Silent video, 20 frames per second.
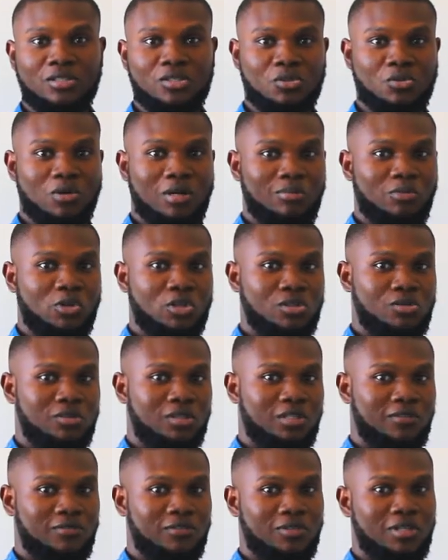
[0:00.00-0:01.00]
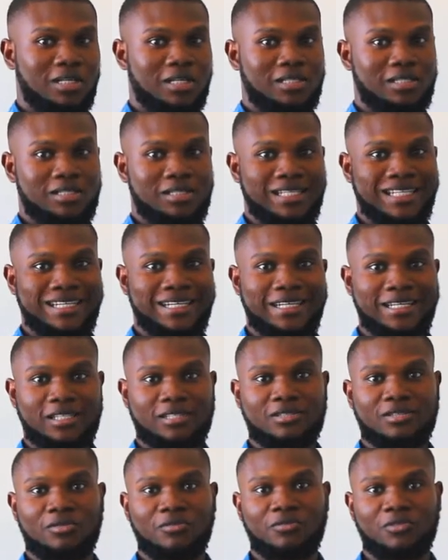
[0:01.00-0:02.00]
So I'm going to give you guys the
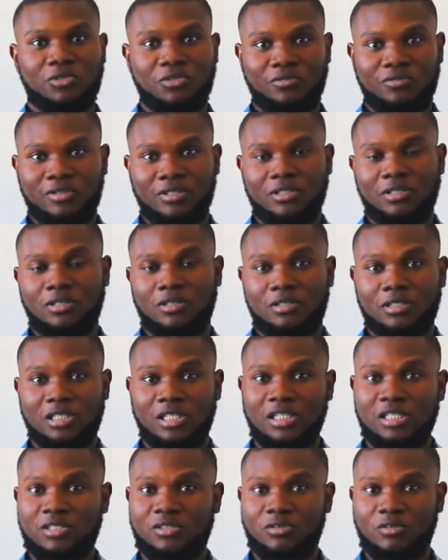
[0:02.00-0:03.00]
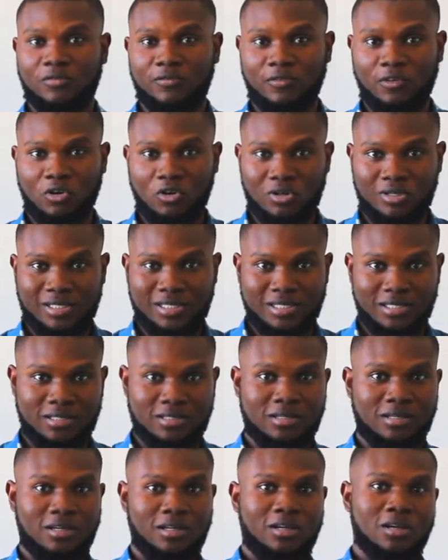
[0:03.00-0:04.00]
list of
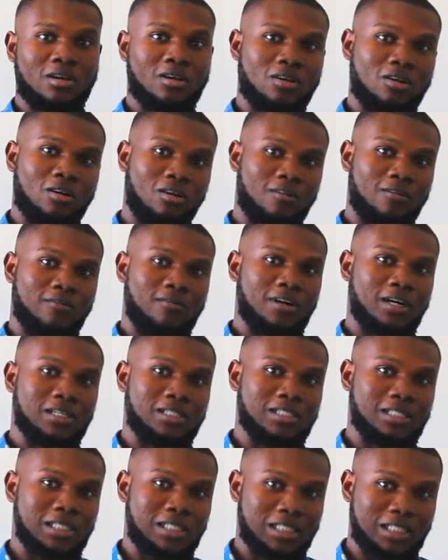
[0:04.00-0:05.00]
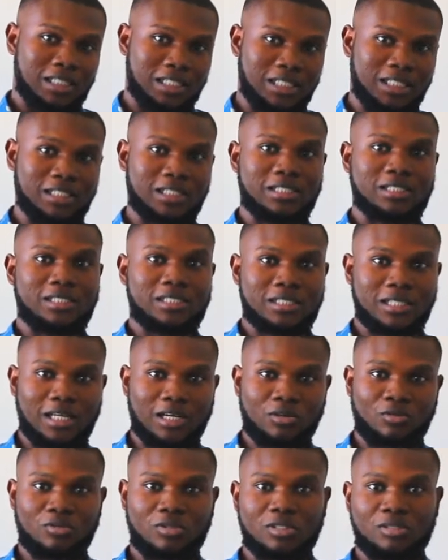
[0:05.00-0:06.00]
courses offered in English
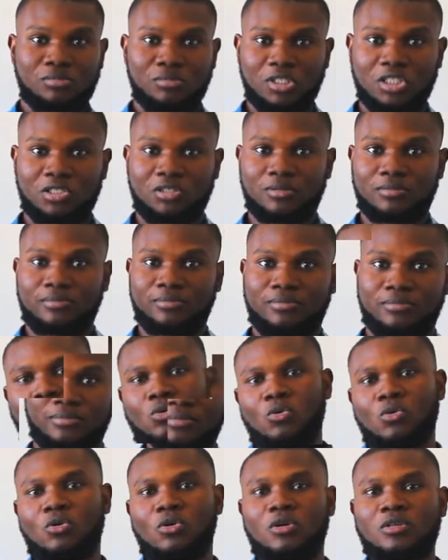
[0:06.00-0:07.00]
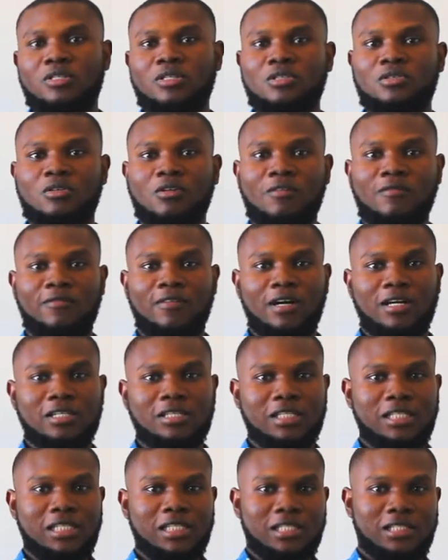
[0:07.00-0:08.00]
language medium. So courses
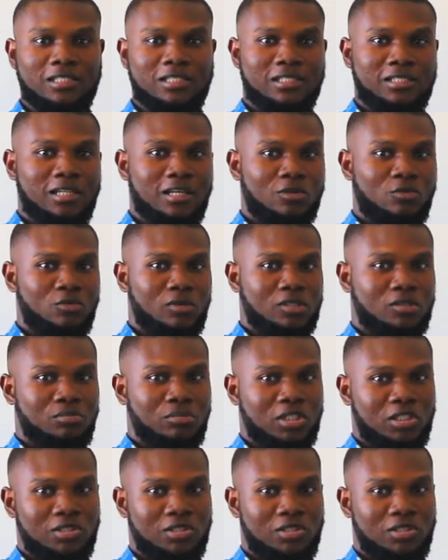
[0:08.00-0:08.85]
offered in English language